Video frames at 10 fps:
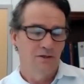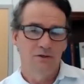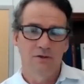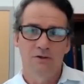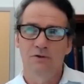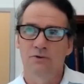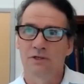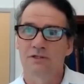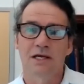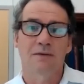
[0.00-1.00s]
you
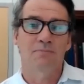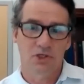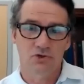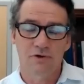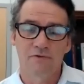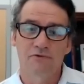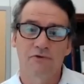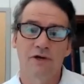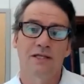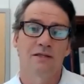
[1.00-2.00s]
can take a picture of the
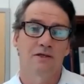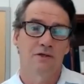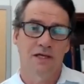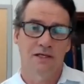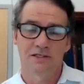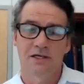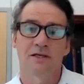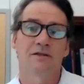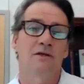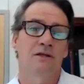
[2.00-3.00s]
freight that, and send
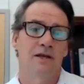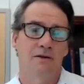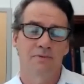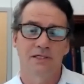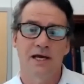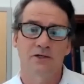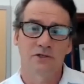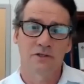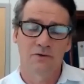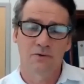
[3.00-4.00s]
it, that, that, it'll be attached
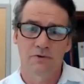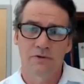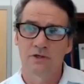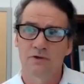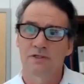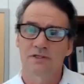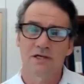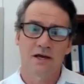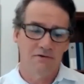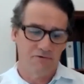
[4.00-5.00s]
to the order, that you can
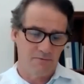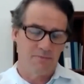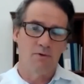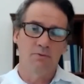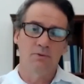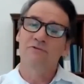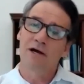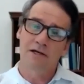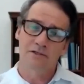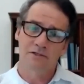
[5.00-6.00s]
sign from a mobile
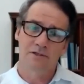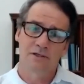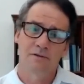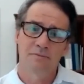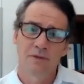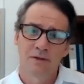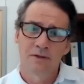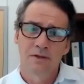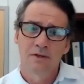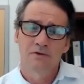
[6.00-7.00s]
device. Um,
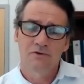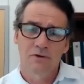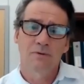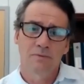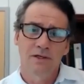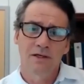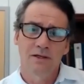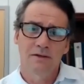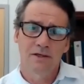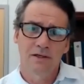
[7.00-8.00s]
so right.
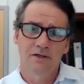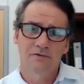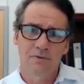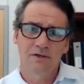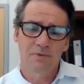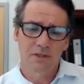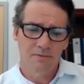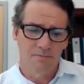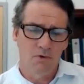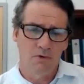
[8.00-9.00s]
it, it's, it's
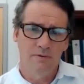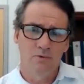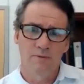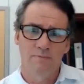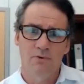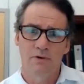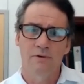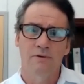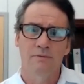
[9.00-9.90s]
become more and more important.